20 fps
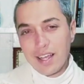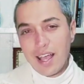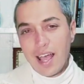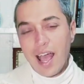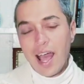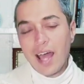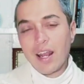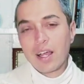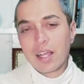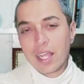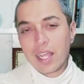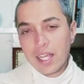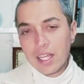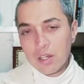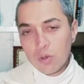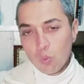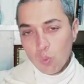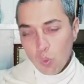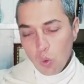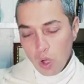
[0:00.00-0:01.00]
And
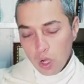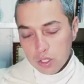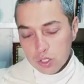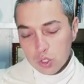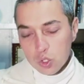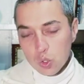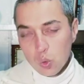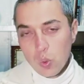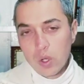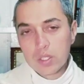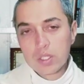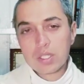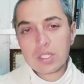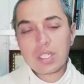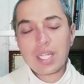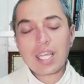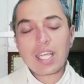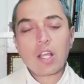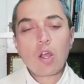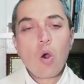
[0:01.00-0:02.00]
again works towards
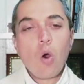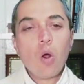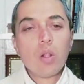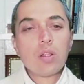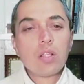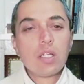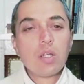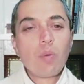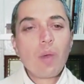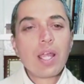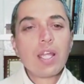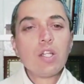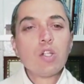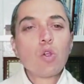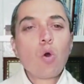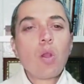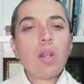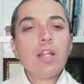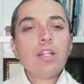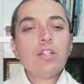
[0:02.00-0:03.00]
taking all the divine
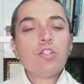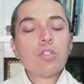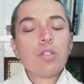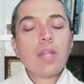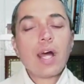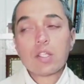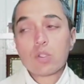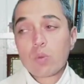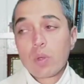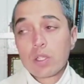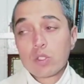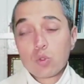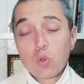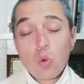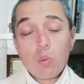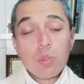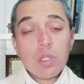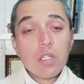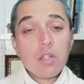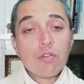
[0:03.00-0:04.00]
knowledge. That's why so
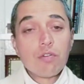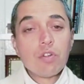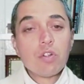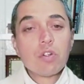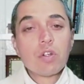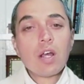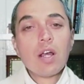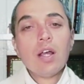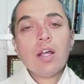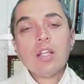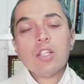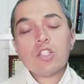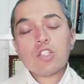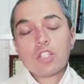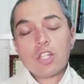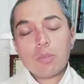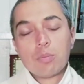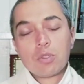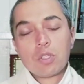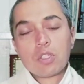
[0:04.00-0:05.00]
many different
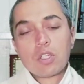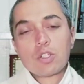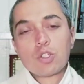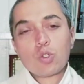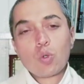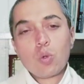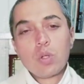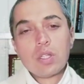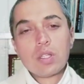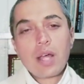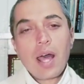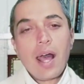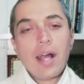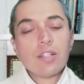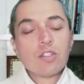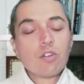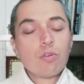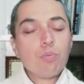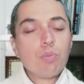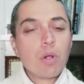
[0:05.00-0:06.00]
scriptures are shown in the
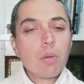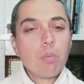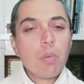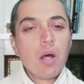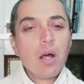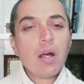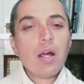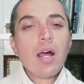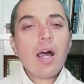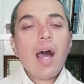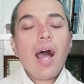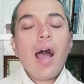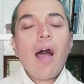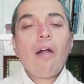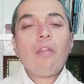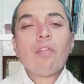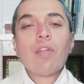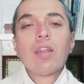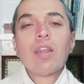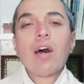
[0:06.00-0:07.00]
hands of Brahma
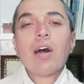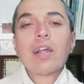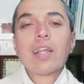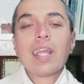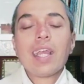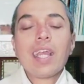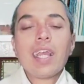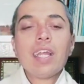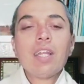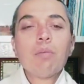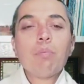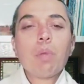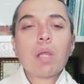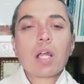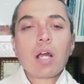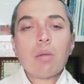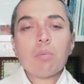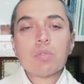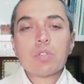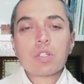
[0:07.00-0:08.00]
and then again
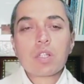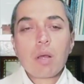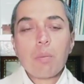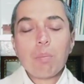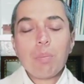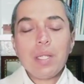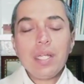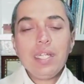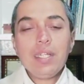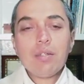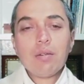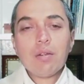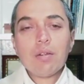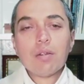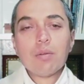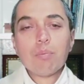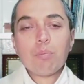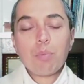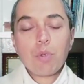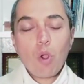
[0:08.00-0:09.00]
becomes complete
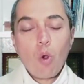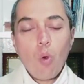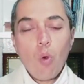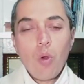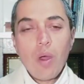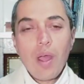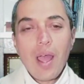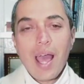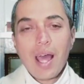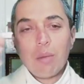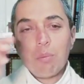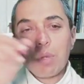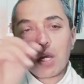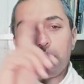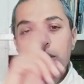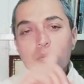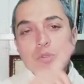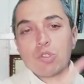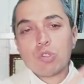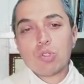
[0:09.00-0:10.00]
pure and
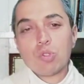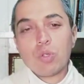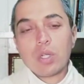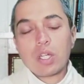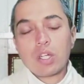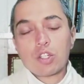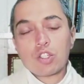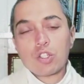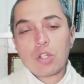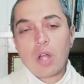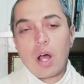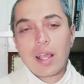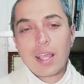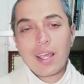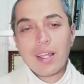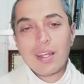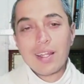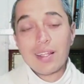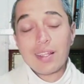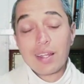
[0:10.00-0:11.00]
becomes Sri Krishna
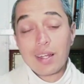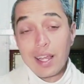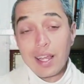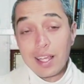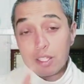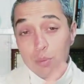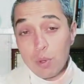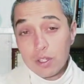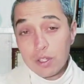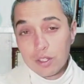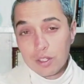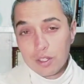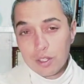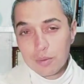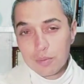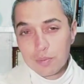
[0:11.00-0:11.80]
again in the next birth.